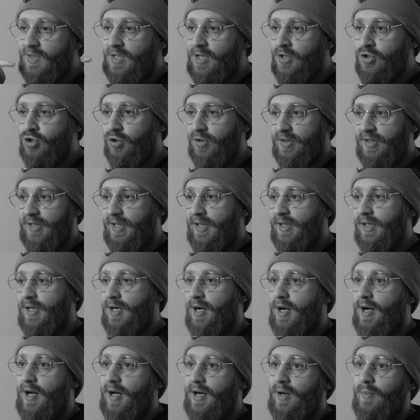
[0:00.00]
chucked it in the
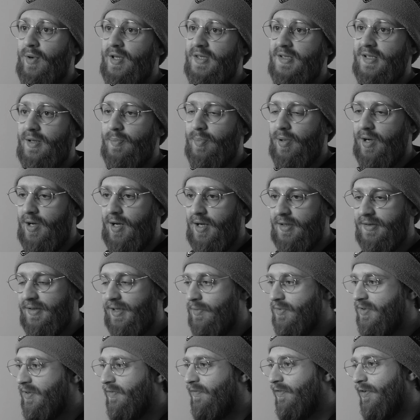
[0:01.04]
car, and I went to the park. So
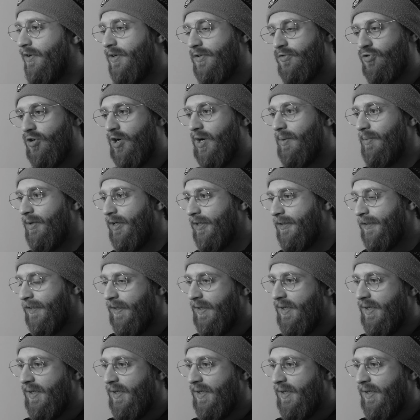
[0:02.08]
that was the first drama.